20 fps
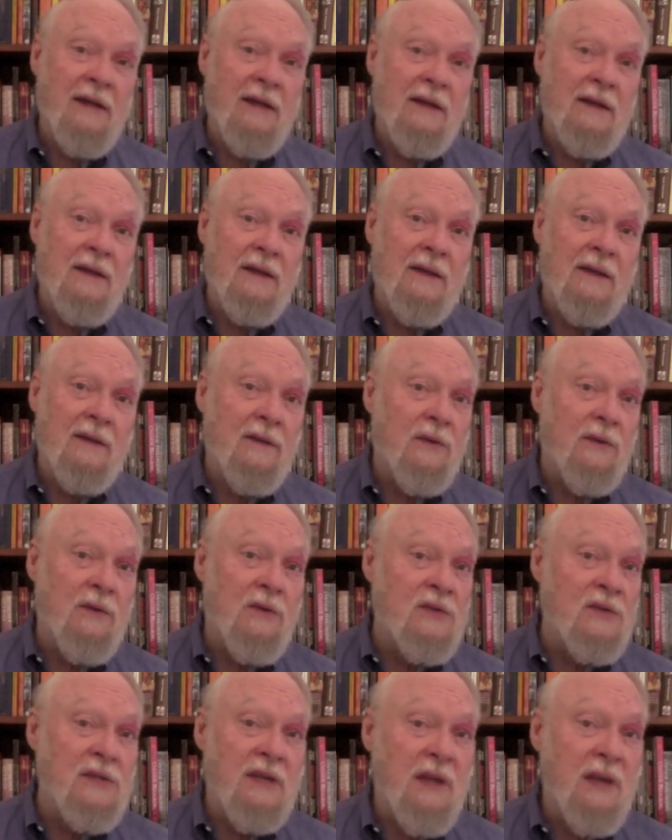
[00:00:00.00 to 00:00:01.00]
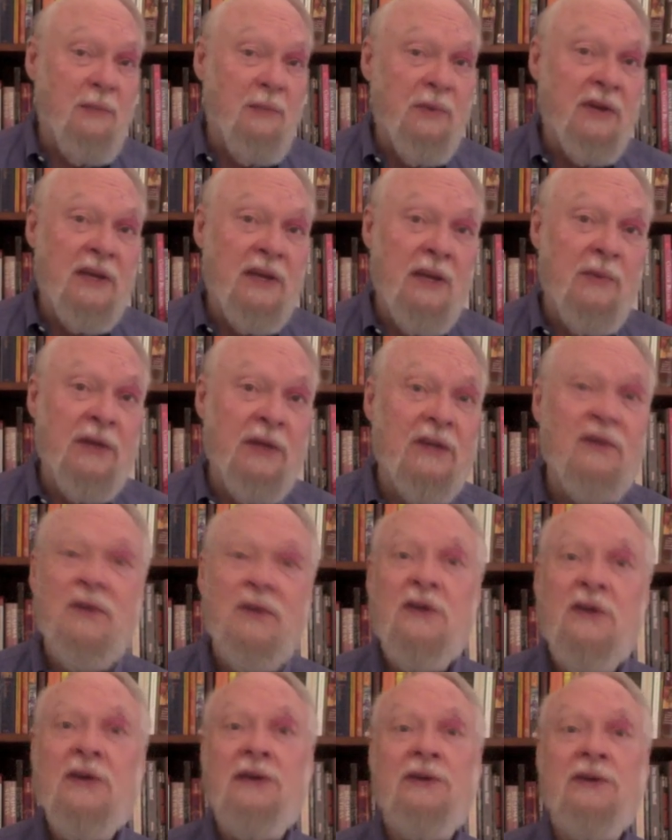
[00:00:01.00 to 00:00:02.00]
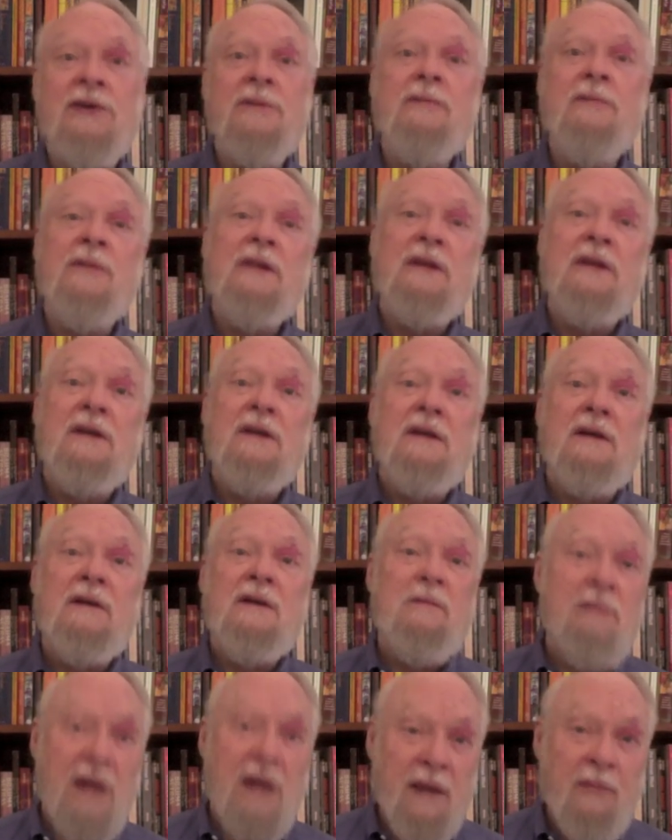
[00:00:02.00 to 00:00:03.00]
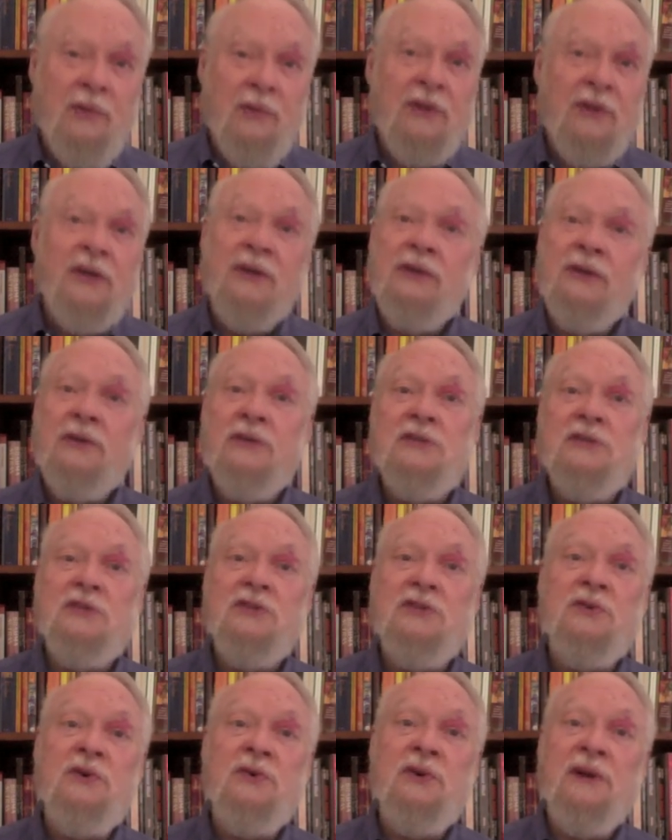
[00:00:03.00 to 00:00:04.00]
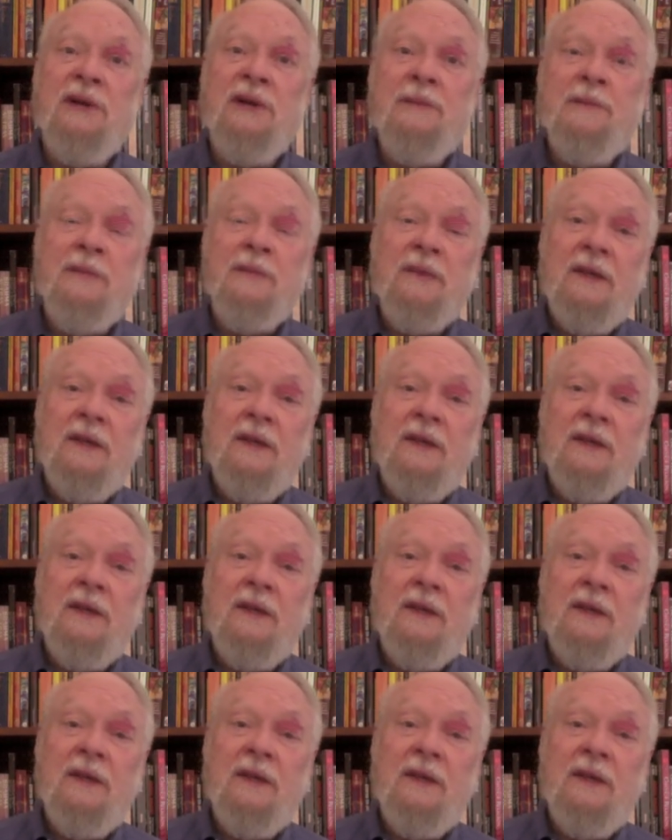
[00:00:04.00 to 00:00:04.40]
who's an up-and-coming lawyer my particular story,